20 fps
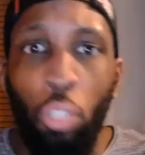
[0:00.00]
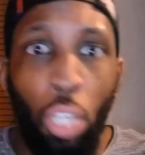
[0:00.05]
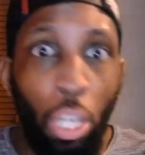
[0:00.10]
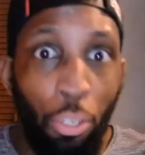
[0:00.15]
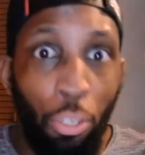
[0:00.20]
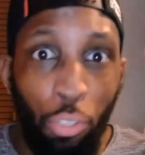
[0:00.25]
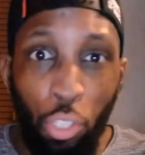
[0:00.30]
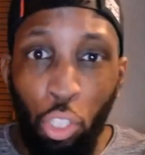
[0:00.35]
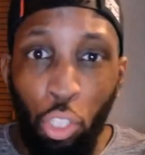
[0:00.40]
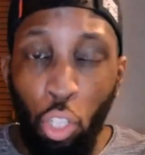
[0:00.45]
a
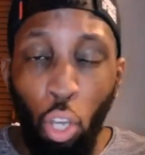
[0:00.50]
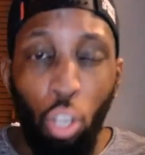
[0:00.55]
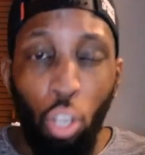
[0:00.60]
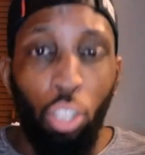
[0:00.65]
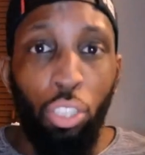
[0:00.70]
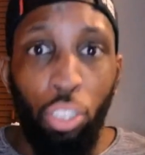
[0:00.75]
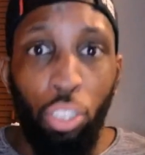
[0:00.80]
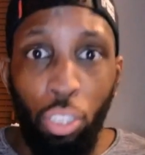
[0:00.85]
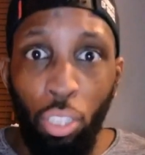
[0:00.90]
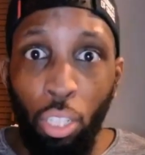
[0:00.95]

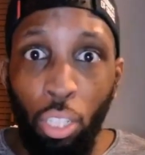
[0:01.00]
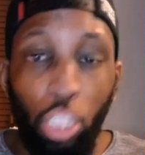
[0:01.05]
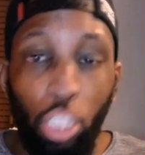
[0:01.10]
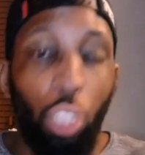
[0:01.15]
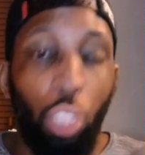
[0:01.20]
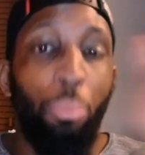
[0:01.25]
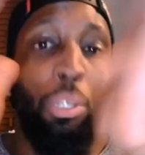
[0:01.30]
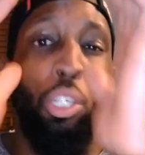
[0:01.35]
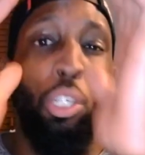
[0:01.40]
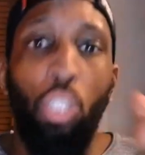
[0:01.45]
shocks. There's going
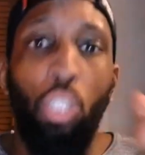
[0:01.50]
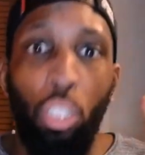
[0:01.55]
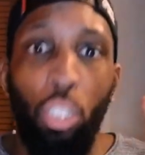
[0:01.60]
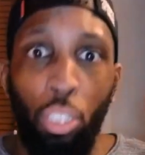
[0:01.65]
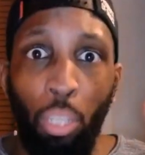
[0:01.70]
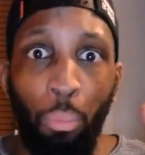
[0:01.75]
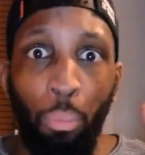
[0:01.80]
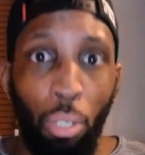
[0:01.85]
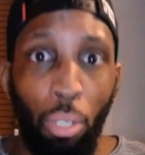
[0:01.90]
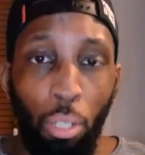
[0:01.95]
to be
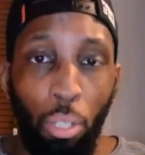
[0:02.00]
some